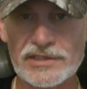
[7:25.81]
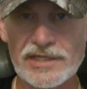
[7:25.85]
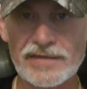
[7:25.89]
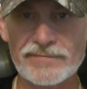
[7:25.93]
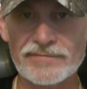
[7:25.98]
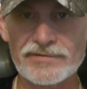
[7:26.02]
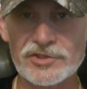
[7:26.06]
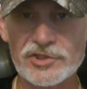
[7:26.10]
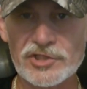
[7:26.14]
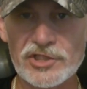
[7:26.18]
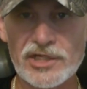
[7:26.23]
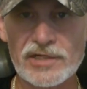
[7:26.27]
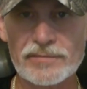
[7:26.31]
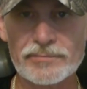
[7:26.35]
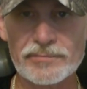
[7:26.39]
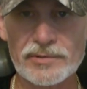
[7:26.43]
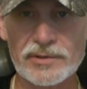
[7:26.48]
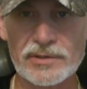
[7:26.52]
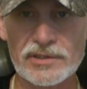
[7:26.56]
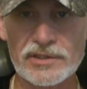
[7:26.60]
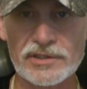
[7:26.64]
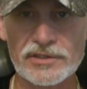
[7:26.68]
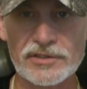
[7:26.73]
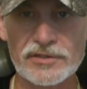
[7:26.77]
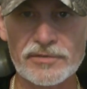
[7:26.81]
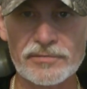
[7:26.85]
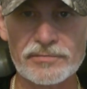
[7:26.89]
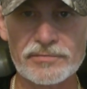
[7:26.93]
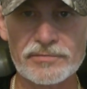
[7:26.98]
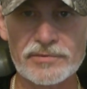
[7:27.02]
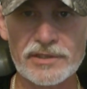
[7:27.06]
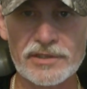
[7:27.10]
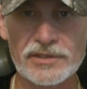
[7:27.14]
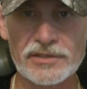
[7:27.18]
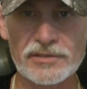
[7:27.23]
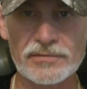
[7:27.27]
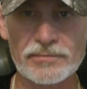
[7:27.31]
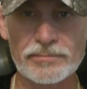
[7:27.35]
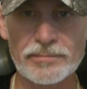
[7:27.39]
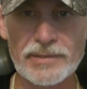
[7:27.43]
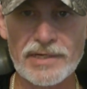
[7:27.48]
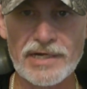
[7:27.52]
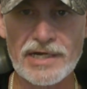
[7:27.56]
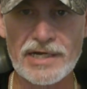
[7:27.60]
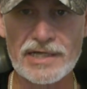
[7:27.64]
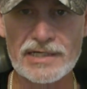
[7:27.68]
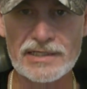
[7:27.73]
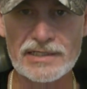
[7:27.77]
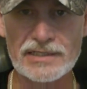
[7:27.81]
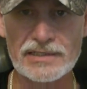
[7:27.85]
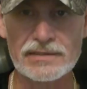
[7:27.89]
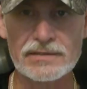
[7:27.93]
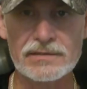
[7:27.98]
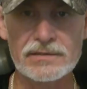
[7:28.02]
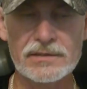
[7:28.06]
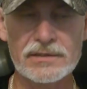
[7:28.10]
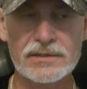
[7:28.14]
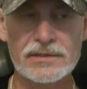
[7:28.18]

have a checkbook in their pocket